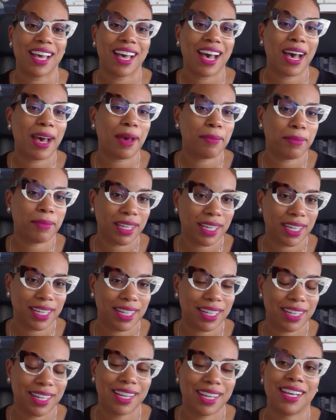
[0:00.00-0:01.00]
I'm
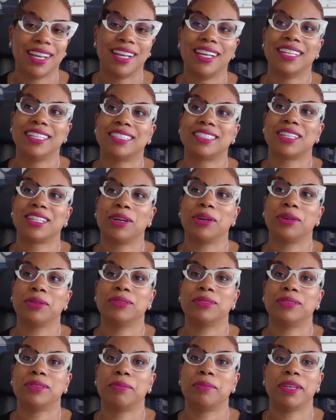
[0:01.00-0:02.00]
done.
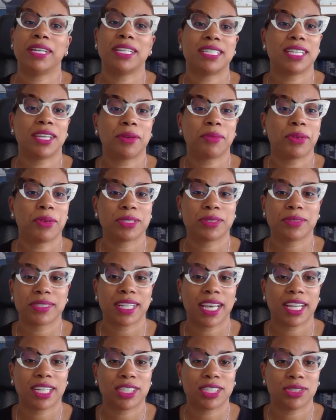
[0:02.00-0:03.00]
So BT Awards was
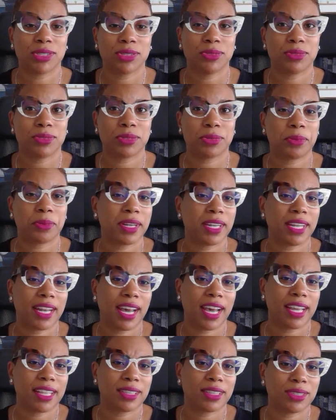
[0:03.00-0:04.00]
like June
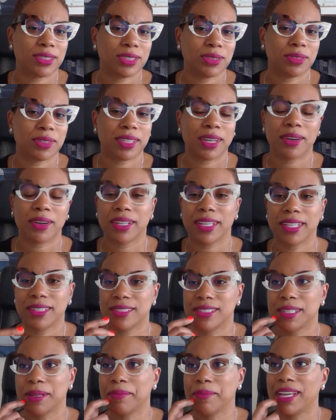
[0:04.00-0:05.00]
29th or June 30th or
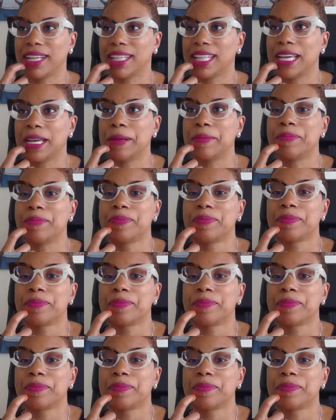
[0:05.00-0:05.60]
something like that.